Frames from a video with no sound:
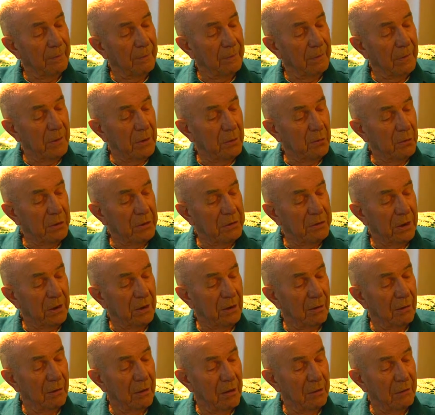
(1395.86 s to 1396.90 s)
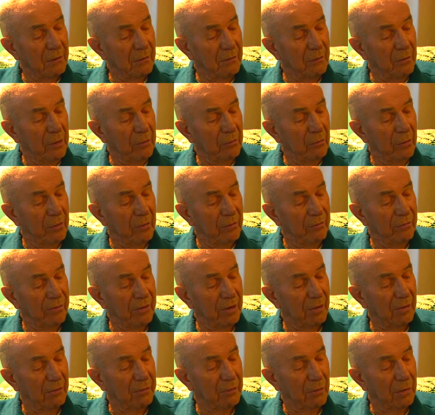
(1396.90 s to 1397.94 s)
It wouldn't take long to
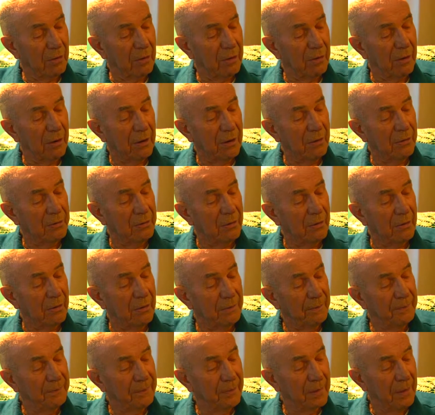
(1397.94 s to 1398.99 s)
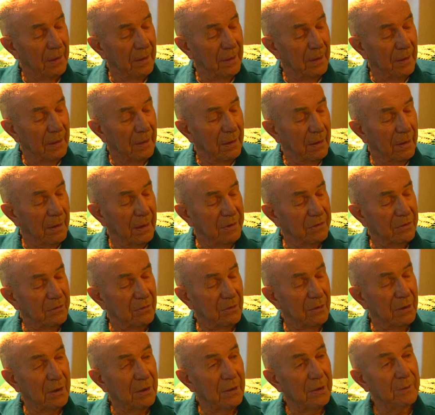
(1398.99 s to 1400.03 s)
fill 4 cars, so I said,
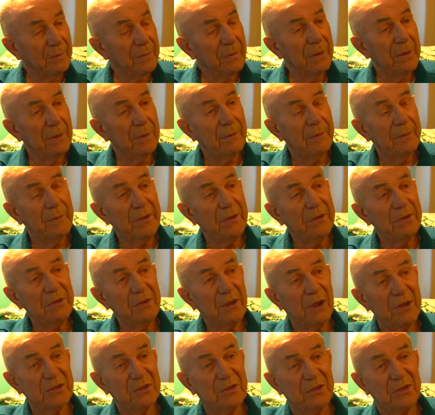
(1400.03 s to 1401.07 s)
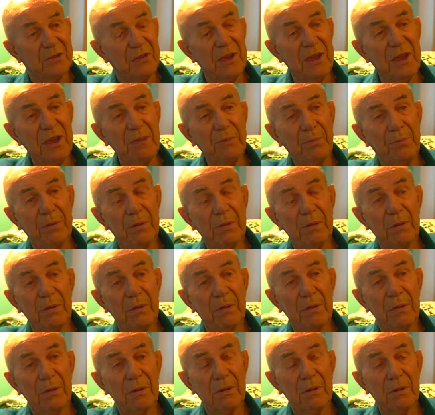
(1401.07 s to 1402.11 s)
"Well, it's not steep,
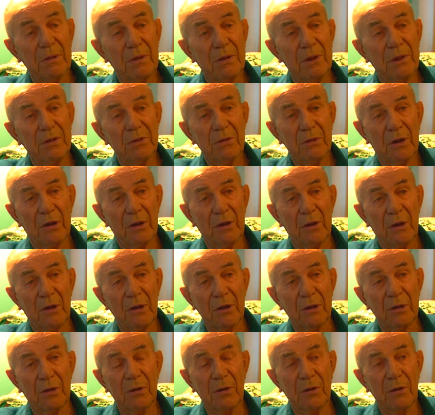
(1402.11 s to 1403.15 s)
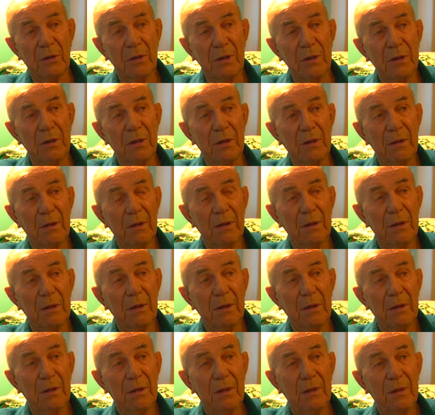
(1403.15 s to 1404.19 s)
it's not hard going.
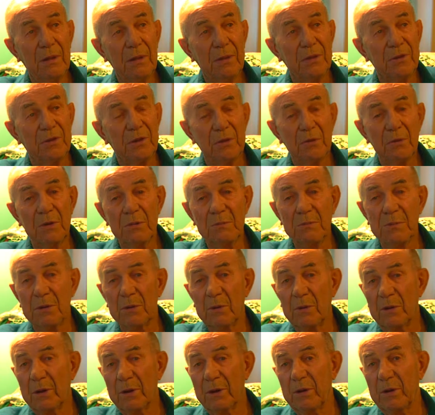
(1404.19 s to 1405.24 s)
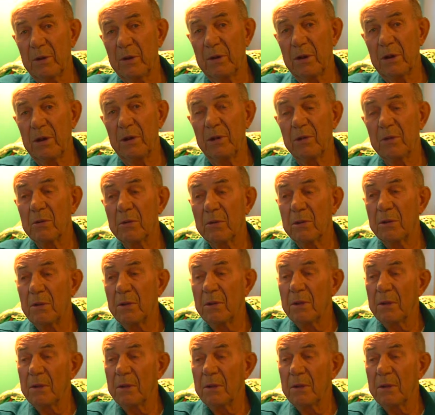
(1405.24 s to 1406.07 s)
She won't be working hard, so